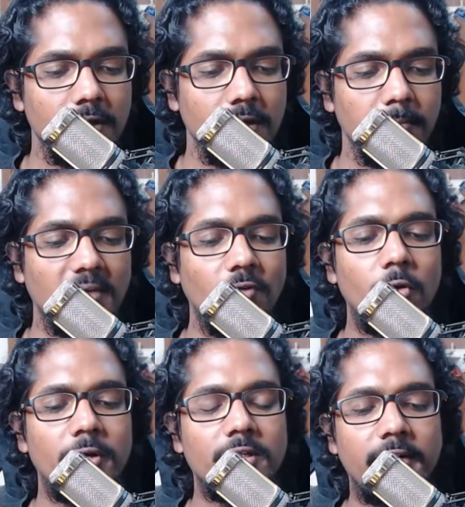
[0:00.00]
by
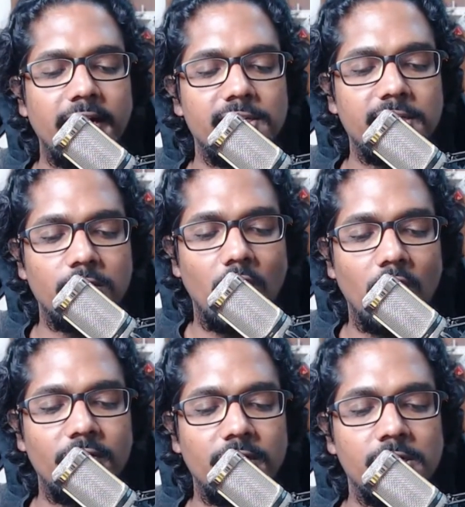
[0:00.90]
following the rites and
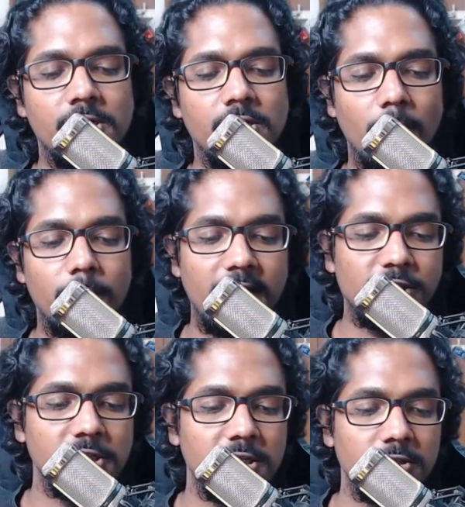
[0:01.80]
offering
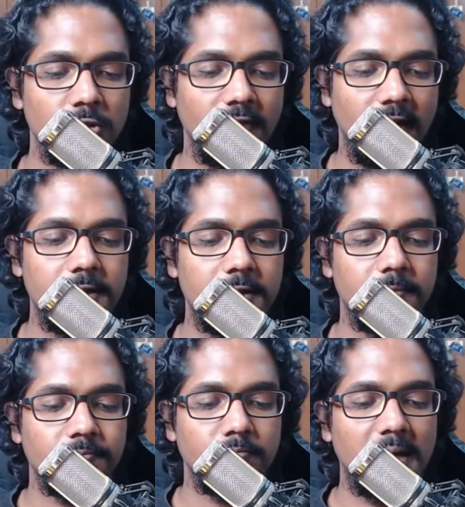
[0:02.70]
oblations into the fire,
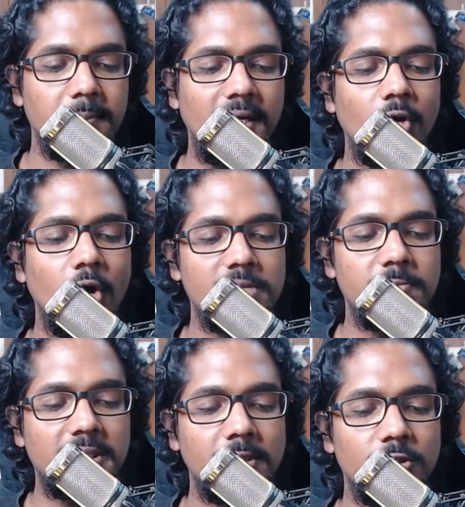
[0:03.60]
by being
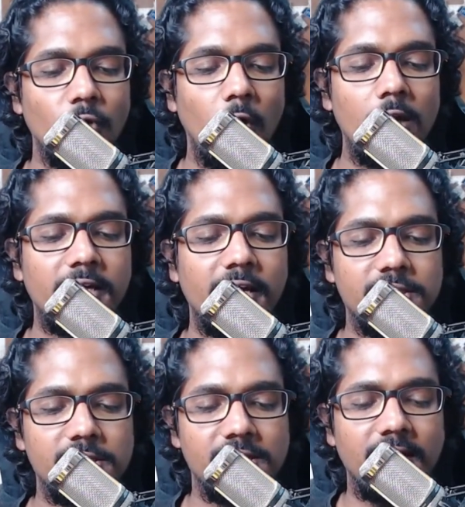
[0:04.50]
hospitable to all
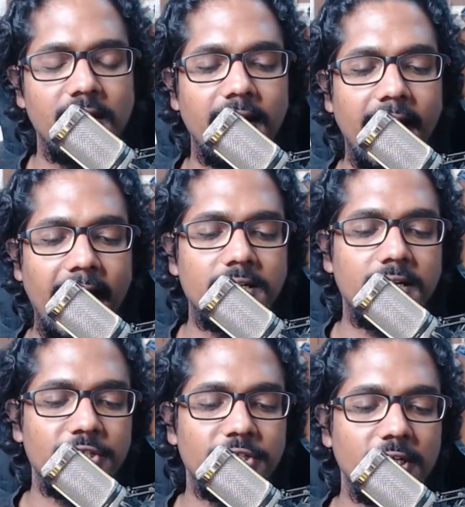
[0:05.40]
guests and eating